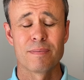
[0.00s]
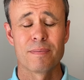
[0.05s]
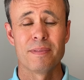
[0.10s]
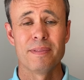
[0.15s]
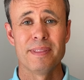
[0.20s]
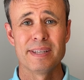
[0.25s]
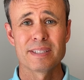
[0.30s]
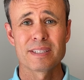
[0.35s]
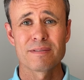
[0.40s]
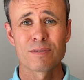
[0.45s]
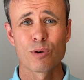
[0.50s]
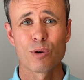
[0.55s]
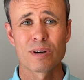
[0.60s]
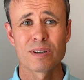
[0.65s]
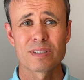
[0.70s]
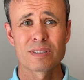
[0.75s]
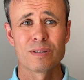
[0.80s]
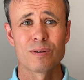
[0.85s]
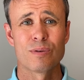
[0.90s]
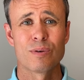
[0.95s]
This, of
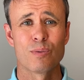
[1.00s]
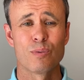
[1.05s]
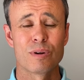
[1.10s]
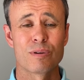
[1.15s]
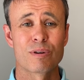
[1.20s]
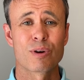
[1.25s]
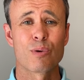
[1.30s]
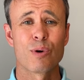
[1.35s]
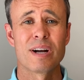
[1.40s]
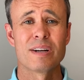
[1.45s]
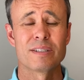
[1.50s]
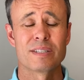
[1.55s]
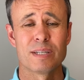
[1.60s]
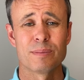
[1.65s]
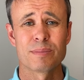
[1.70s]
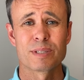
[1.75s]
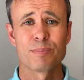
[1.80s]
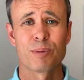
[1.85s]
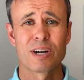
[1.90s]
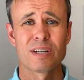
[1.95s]
course, will require
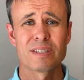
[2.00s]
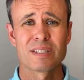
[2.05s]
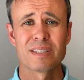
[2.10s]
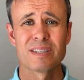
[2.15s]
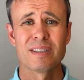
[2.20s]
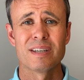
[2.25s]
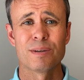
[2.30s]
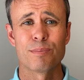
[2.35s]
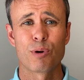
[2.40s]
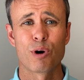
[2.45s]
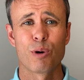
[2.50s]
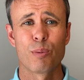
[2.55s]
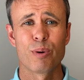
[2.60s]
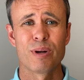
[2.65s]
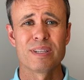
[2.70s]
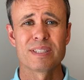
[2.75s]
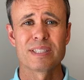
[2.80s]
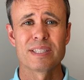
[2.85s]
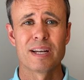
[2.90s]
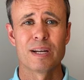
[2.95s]
some smarts and
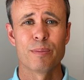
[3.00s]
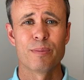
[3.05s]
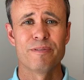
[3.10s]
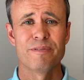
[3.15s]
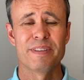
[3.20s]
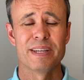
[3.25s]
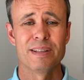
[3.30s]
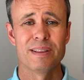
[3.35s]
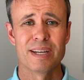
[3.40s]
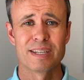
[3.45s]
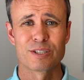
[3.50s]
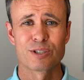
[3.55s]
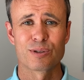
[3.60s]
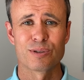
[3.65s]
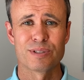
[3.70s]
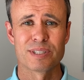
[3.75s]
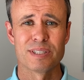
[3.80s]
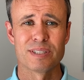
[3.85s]
appropriate setup of the electrical